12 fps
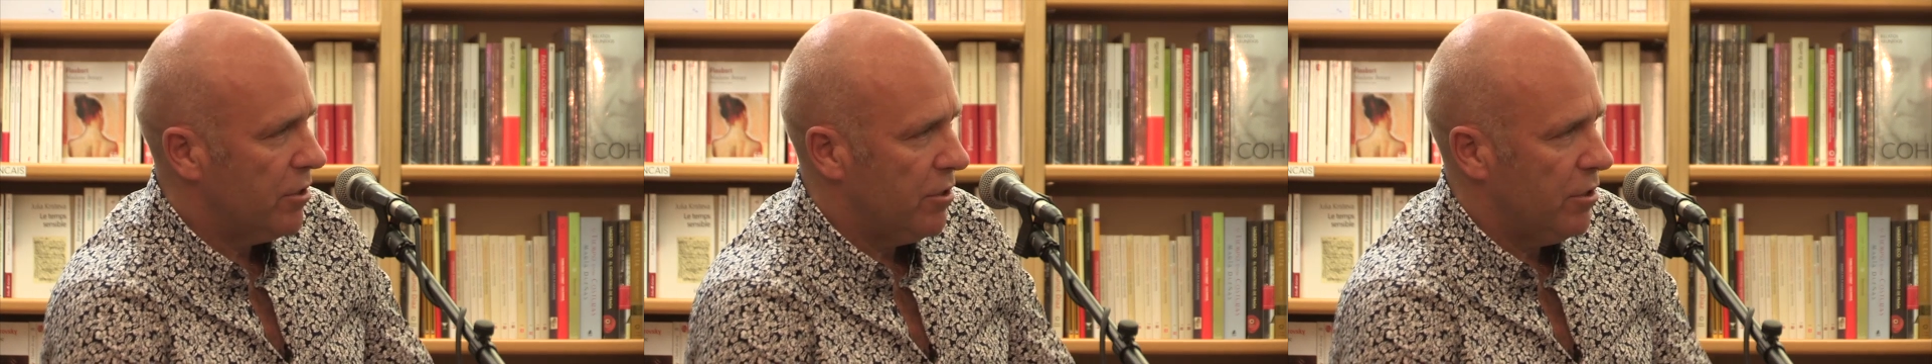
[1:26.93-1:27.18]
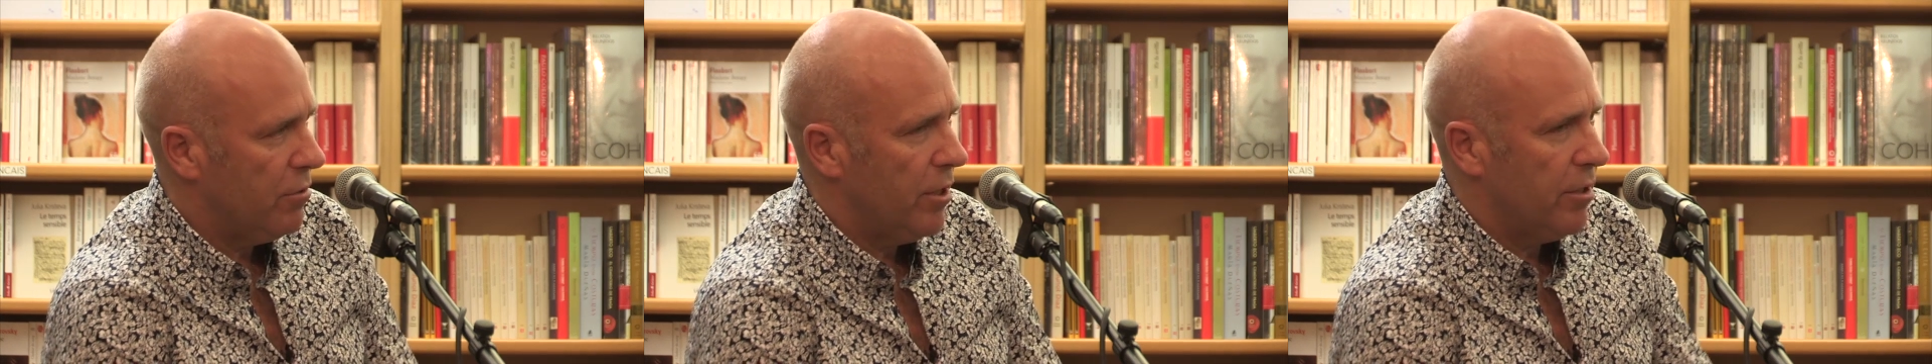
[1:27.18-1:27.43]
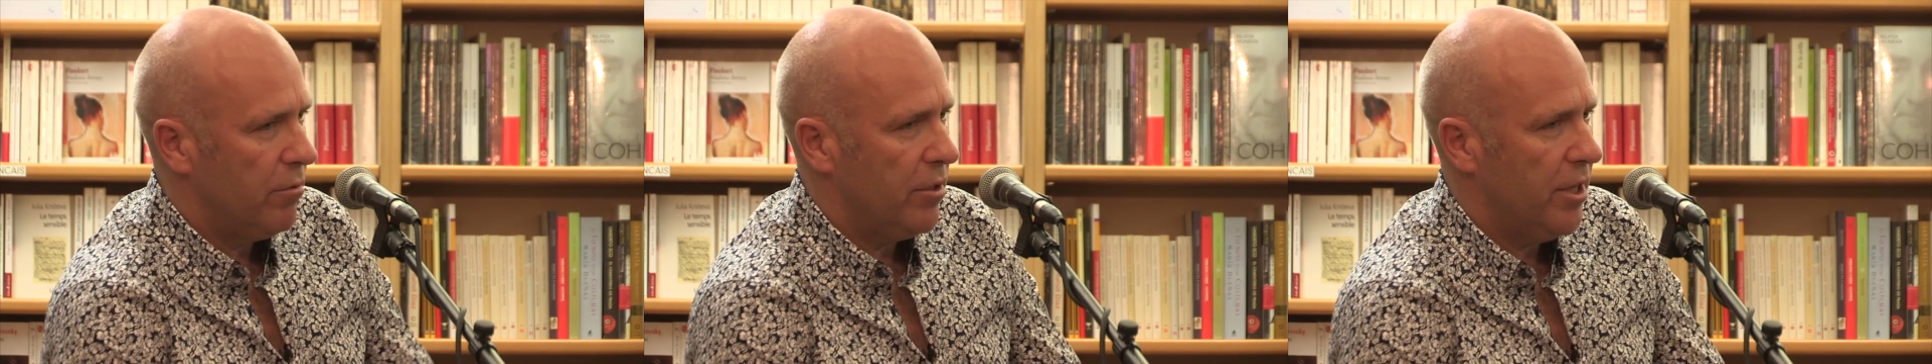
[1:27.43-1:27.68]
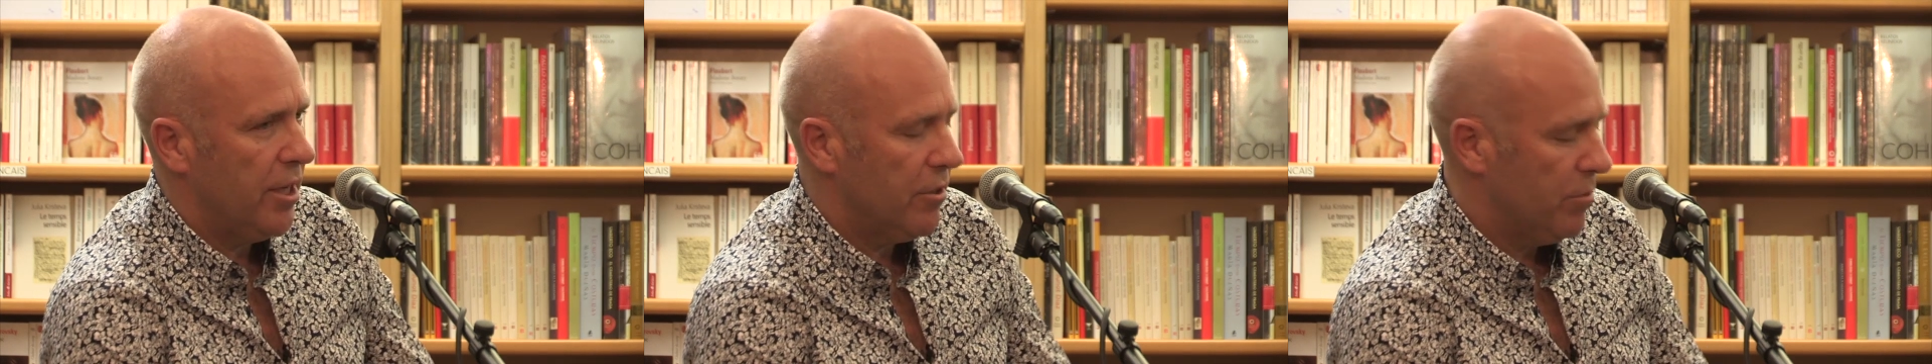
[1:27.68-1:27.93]
and
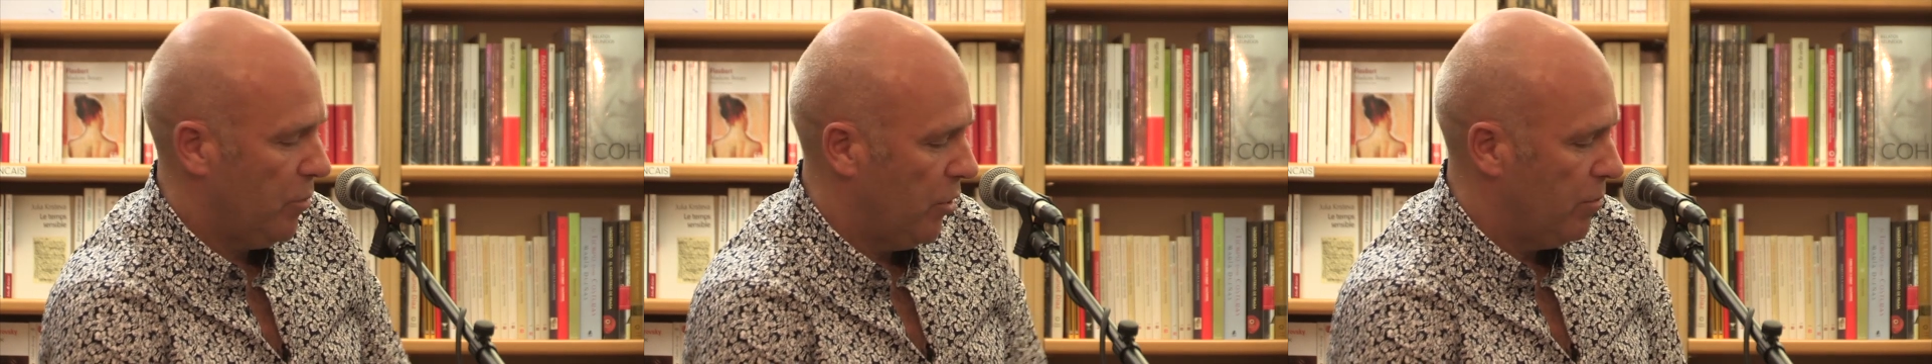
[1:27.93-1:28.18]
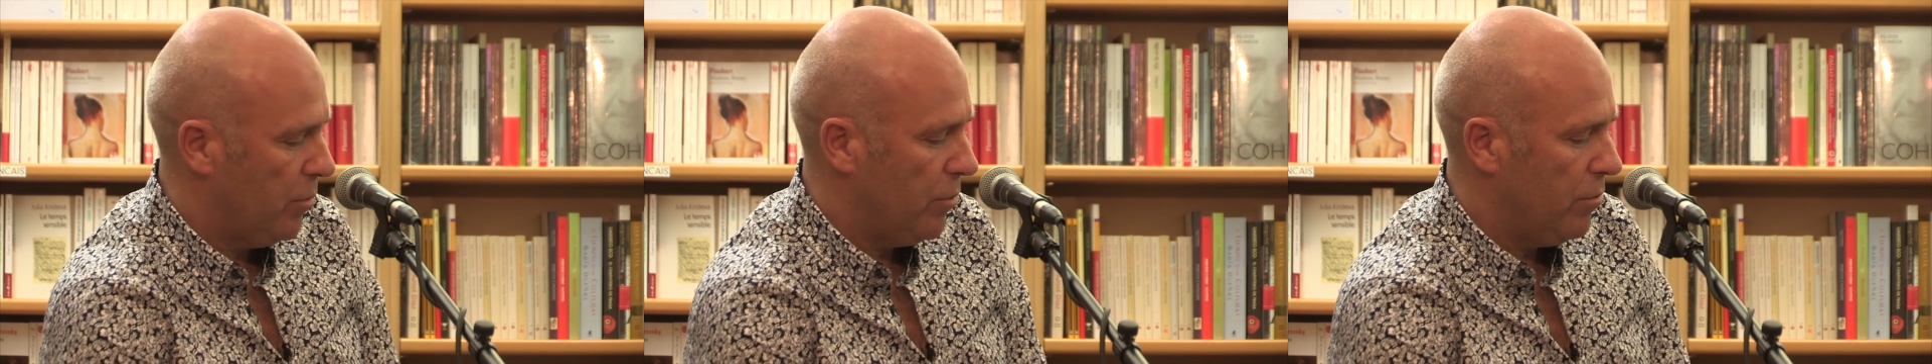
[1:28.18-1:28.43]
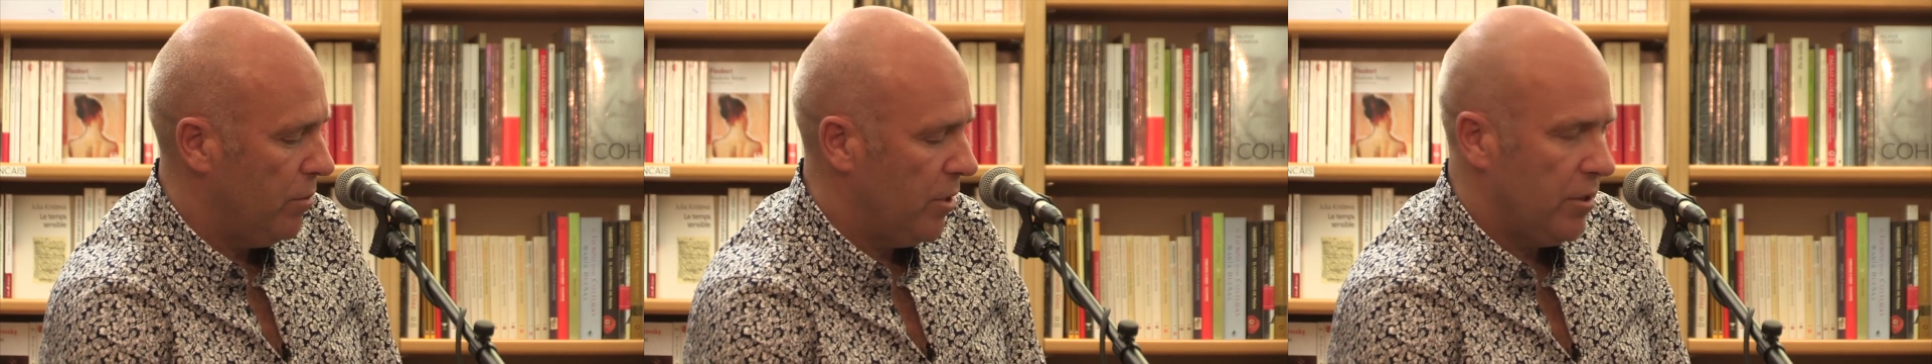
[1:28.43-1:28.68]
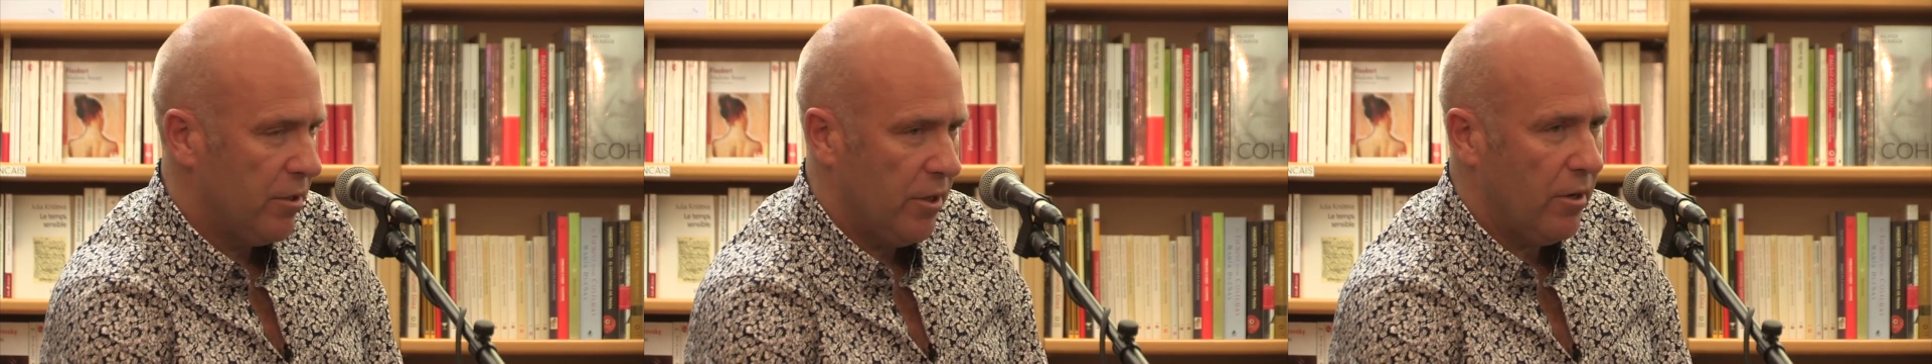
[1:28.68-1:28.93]
200,000 people
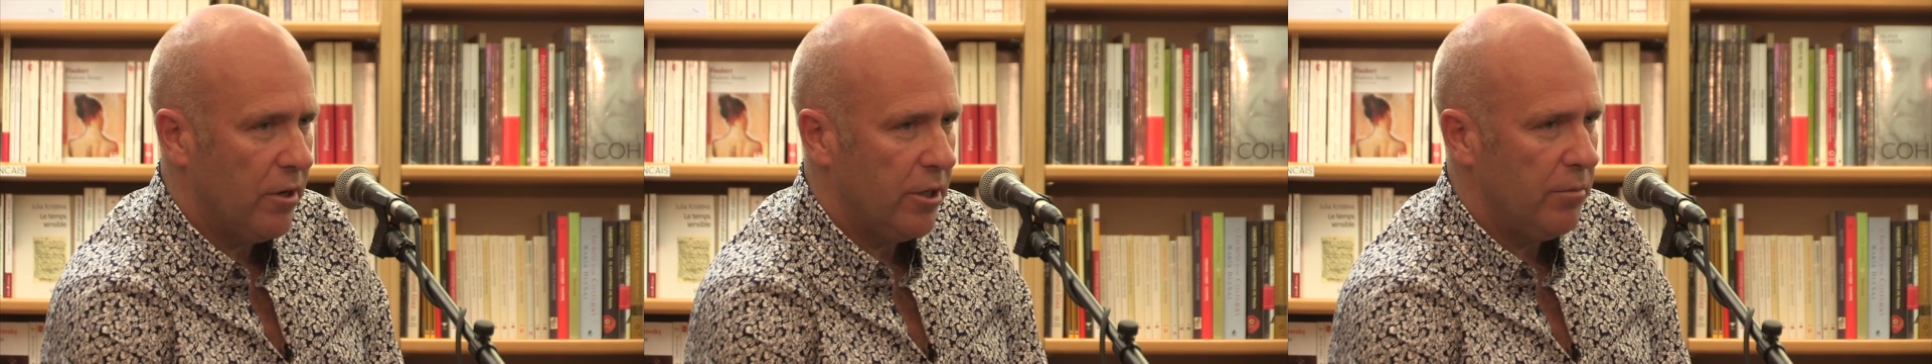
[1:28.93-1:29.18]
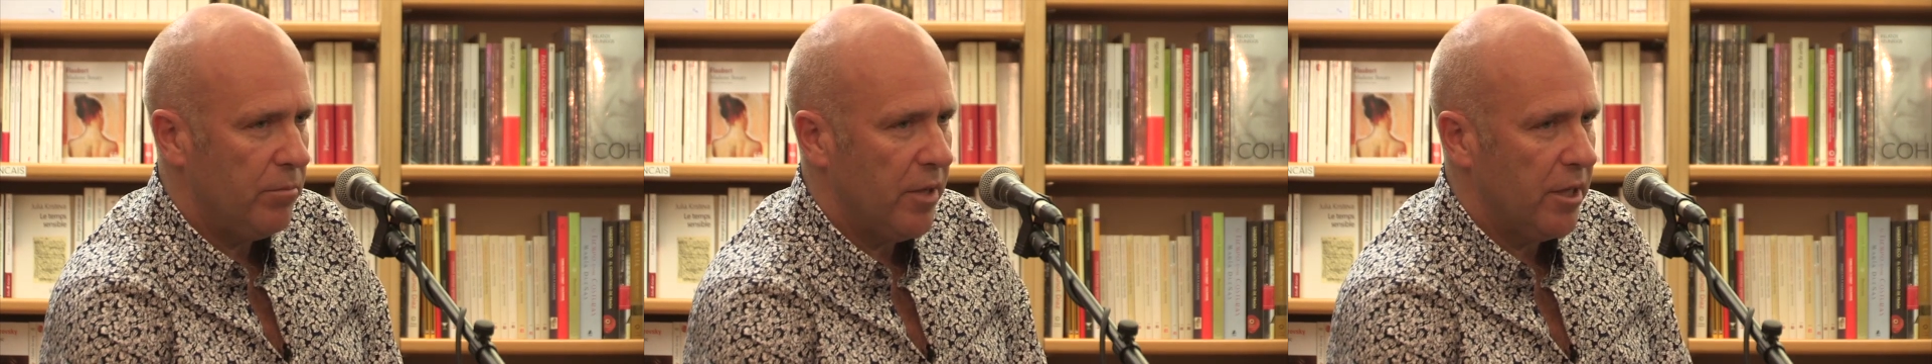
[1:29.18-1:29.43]
died.